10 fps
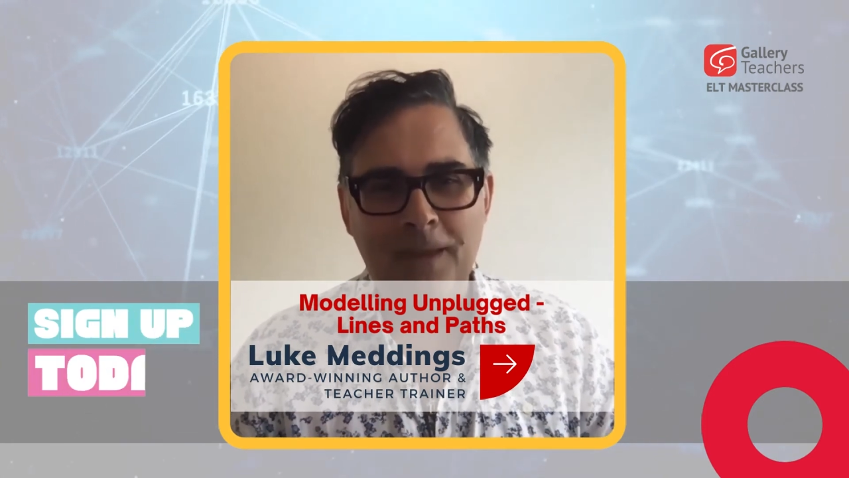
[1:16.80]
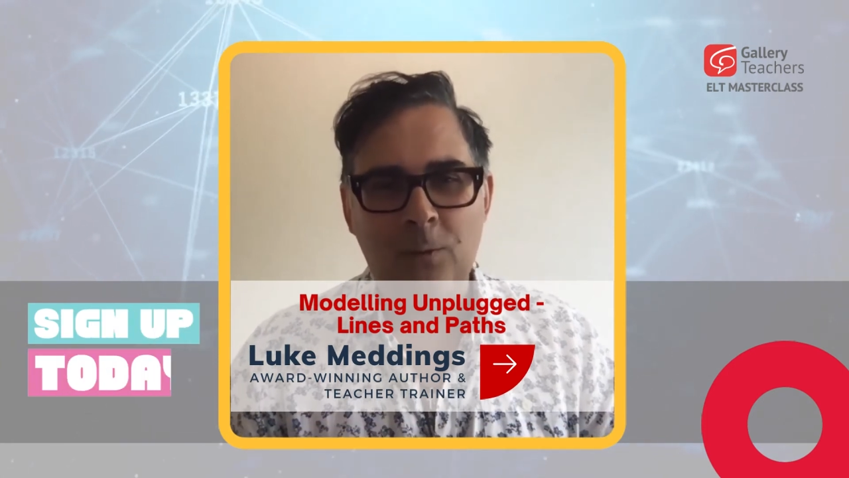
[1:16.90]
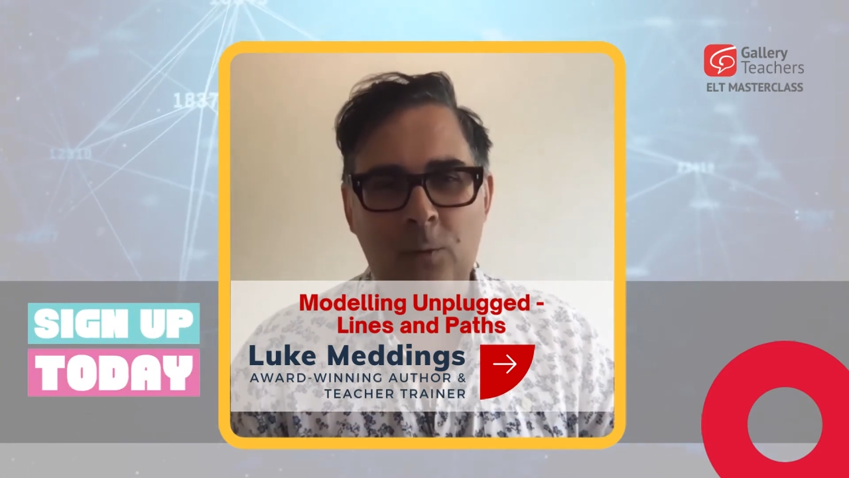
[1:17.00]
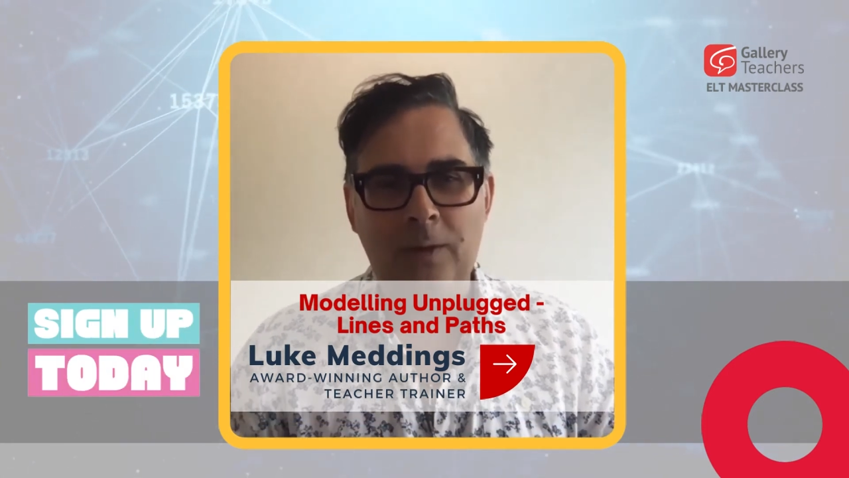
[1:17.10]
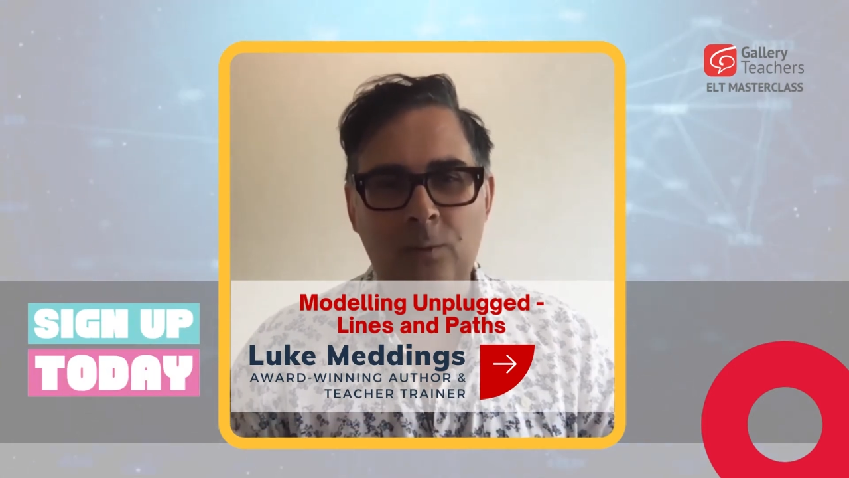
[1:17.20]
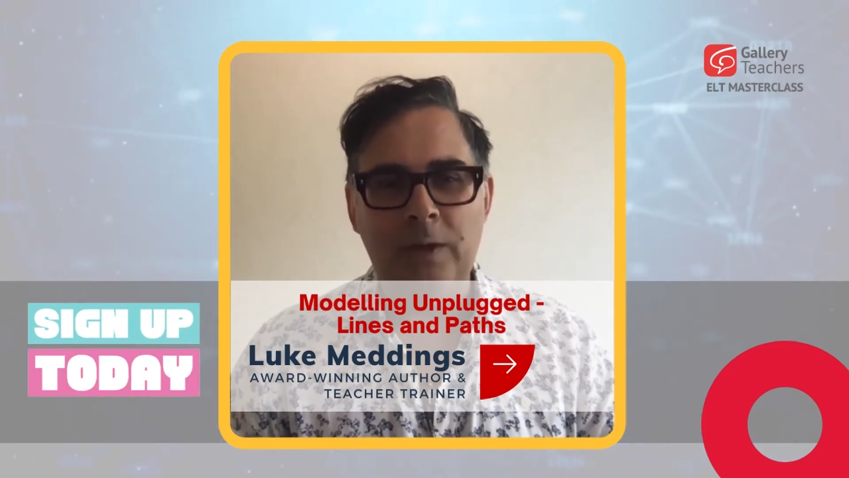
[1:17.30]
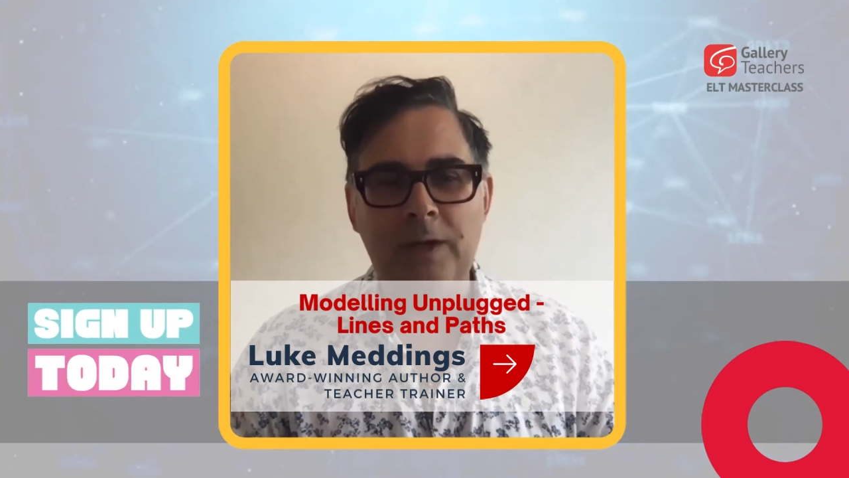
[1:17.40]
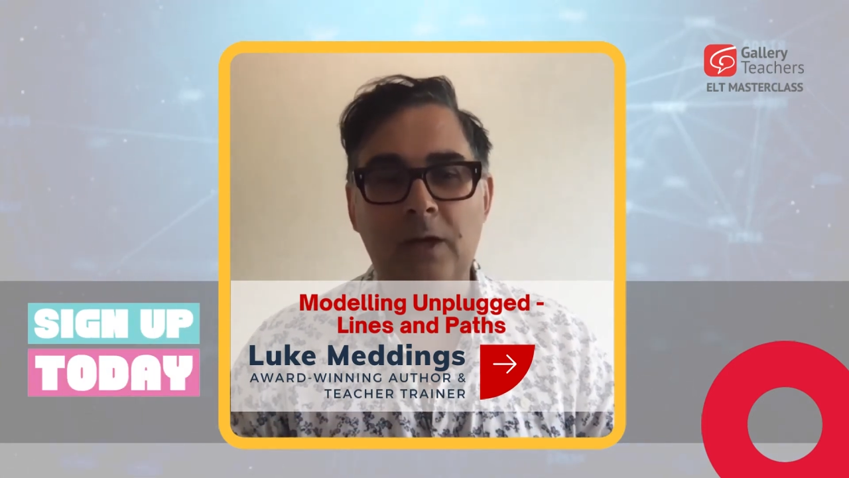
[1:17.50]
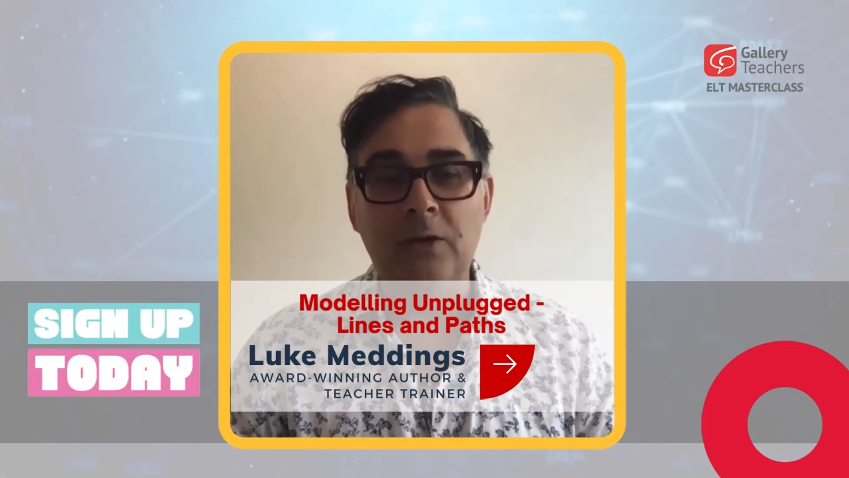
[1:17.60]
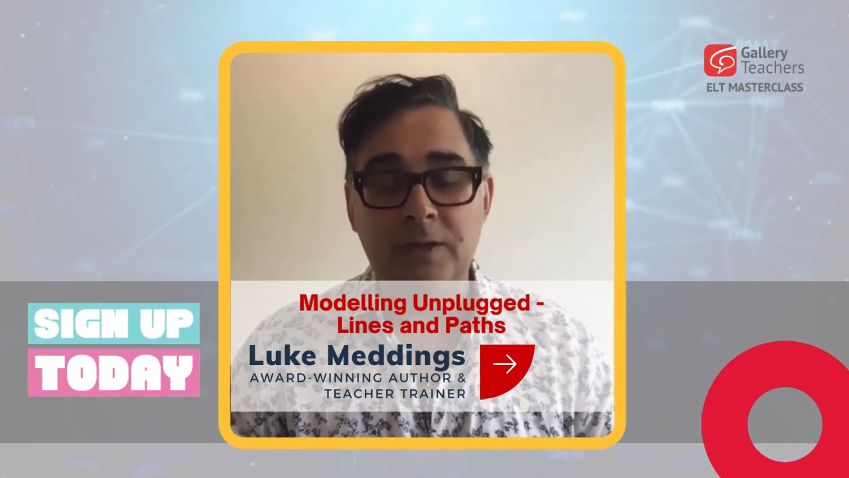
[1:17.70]
when we
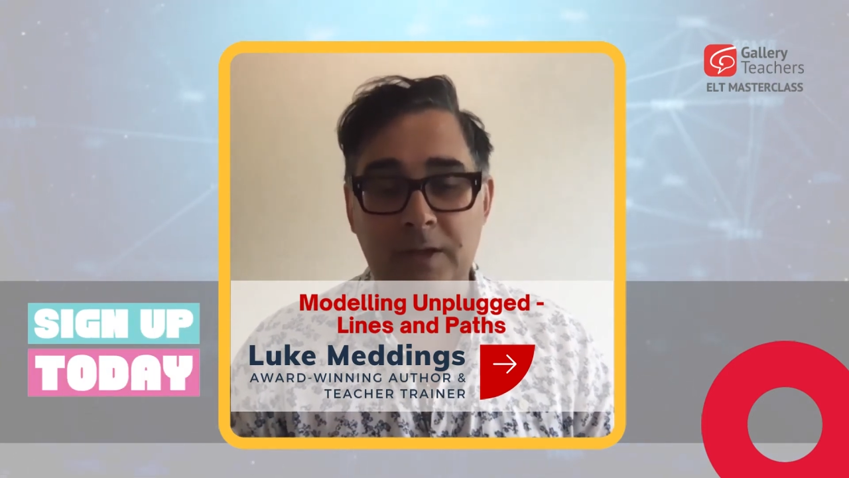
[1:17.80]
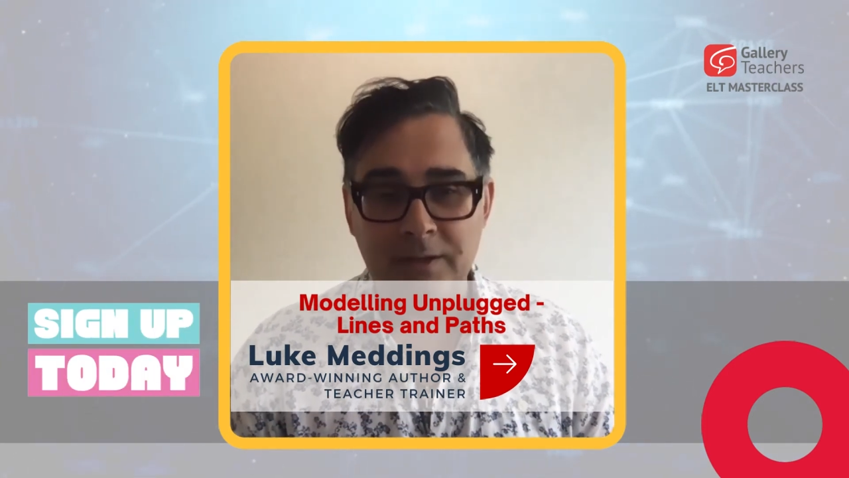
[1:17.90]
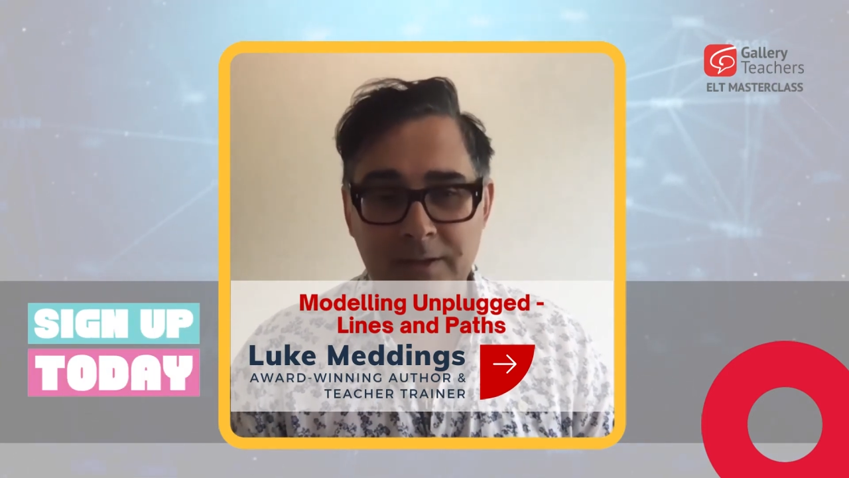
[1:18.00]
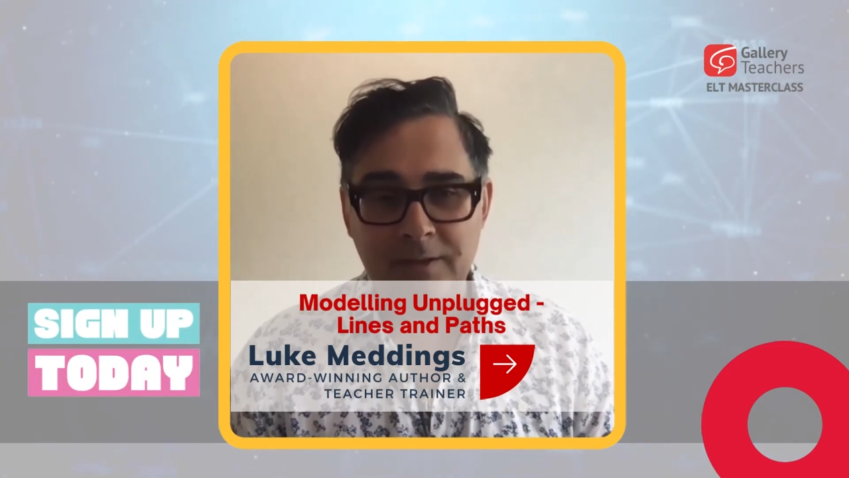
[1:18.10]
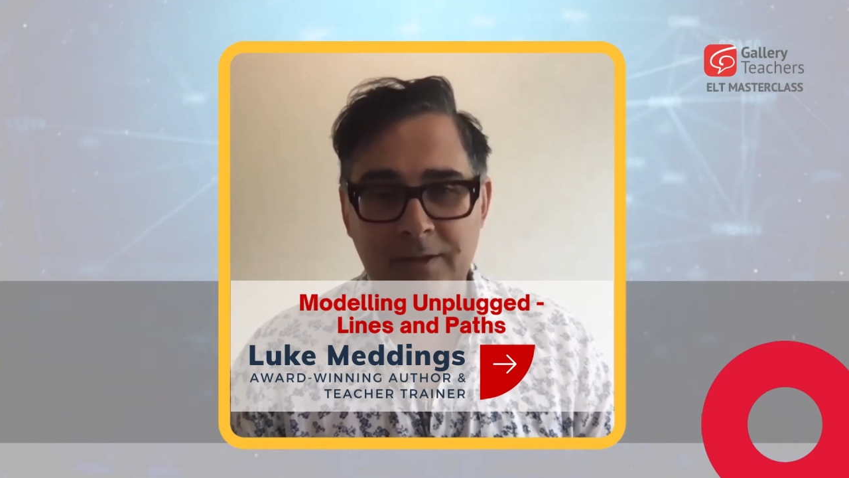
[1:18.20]
notice,